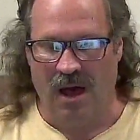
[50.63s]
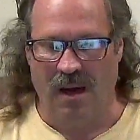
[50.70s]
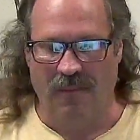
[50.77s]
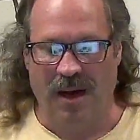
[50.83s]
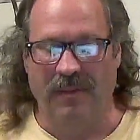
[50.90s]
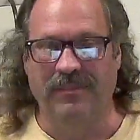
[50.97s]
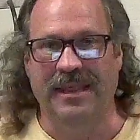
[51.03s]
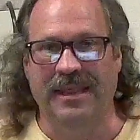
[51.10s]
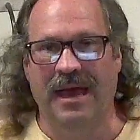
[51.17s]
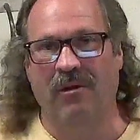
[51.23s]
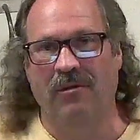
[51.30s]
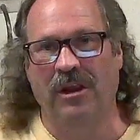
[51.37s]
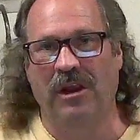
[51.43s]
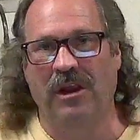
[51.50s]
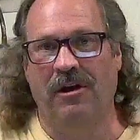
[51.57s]
um, I'm
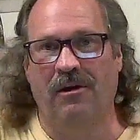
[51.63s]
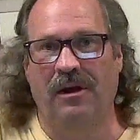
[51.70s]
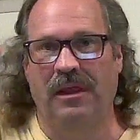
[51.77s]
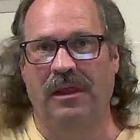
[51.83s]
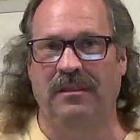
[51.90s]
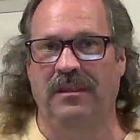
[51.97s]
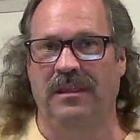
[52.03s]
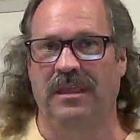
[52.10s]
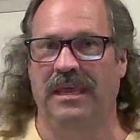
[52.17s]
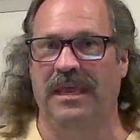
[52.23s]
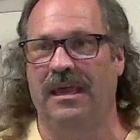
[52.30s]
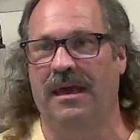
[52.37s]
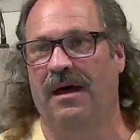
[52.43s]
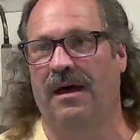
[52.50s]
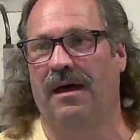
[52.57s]
down here in
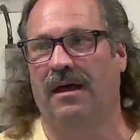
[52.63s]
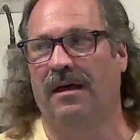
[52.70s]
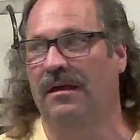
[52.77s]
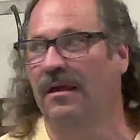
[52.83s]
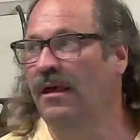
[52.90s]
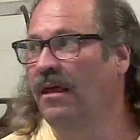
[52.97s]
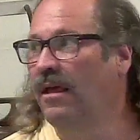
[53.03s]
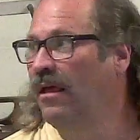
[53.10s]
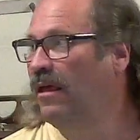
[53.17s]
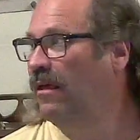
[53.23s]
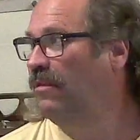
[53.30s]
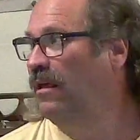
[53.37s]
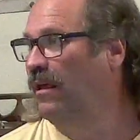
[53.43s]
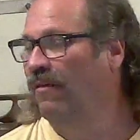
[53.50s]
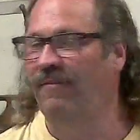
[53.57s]
the uh,
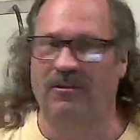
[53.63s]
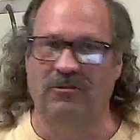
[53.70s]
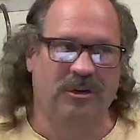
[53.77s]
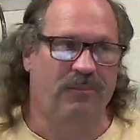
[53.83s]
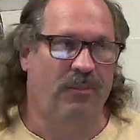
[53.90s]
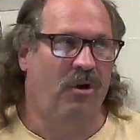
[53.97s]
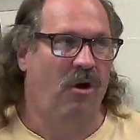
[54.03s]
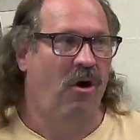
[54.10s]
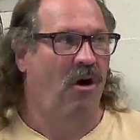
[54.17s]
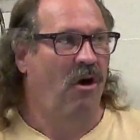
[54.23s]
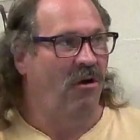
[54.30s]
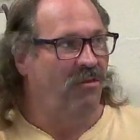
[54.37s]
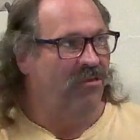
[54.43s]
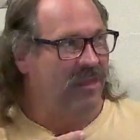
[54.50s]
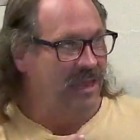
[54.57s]
the uh, fellowship
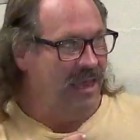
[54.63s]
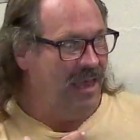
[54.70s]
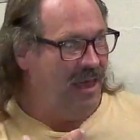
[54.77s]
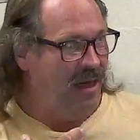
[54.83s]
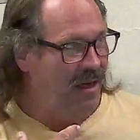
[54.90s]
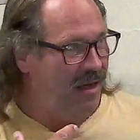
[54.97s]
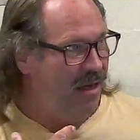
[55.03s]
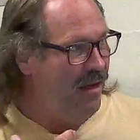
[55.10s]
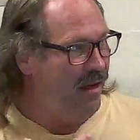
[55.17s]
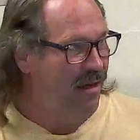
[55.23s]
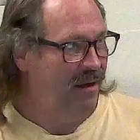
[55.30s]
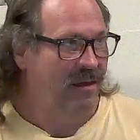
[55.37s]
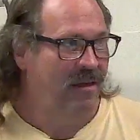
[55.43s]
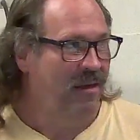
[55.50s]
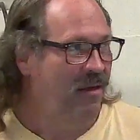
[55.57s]
hall, the
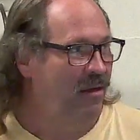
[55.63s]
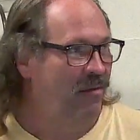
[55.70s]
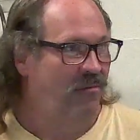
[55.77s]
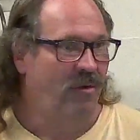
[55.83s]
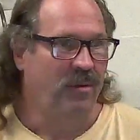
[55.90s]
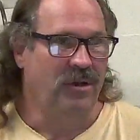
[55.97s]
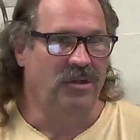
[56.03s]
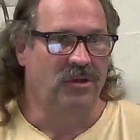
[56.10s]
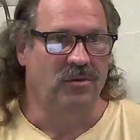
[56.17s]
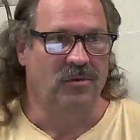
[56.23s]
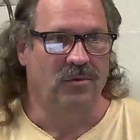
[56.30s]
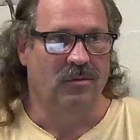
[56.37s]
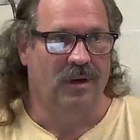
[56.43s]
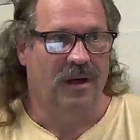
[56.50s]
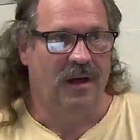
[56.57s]
uh, where we
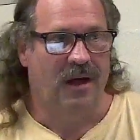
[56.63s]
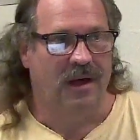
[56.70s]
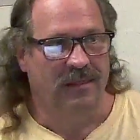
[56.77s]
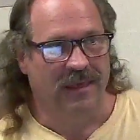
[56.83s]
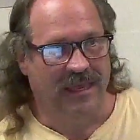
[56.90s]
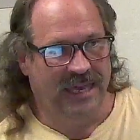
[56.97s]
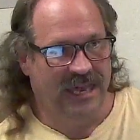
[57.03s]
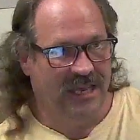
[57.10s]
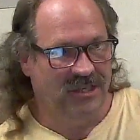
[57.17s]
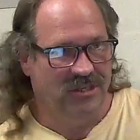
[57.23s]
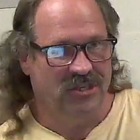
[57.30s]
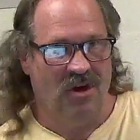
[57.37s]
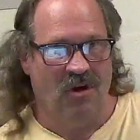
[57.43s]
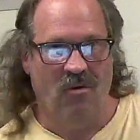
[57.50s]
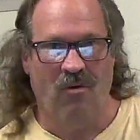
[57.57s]
do uh, the
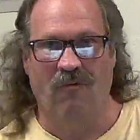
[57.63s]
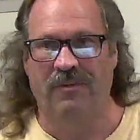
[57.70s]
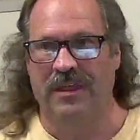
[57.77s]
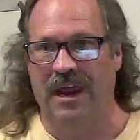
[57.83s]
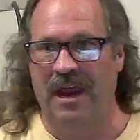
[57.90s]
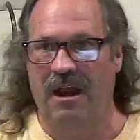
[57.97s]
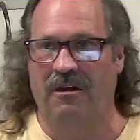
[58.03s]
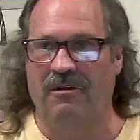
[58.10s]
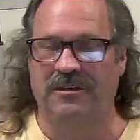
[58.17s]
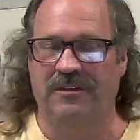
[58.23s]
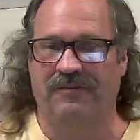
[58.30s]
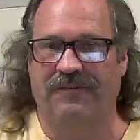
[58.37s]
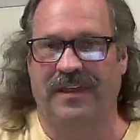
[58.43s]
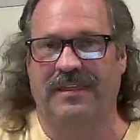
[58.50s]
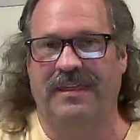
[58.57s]
kids zone over there and
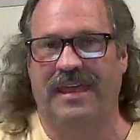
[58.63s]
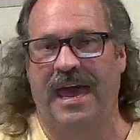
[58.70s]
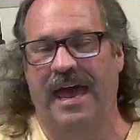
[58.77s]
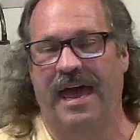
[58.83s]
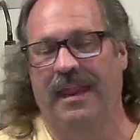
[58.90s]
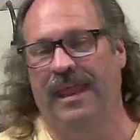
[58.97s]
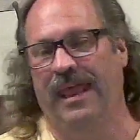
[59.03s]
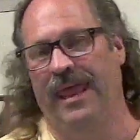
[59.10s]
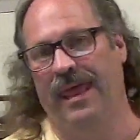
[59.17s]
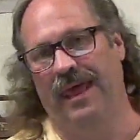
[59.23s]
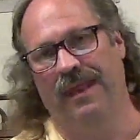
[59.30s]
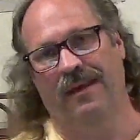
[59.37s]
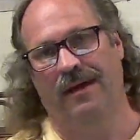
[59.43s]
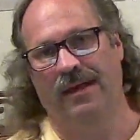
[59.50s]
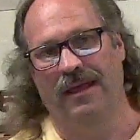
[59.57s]
stuff like that,
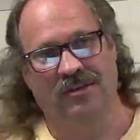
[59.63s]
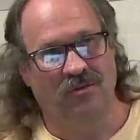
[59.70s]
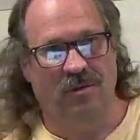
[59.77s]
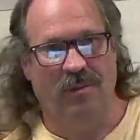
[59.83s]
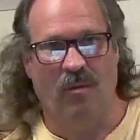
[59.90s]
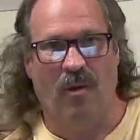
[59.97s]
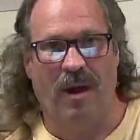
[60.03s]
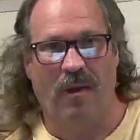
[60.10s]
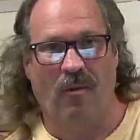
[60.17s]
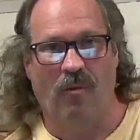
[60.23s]
and uh, it's soon to be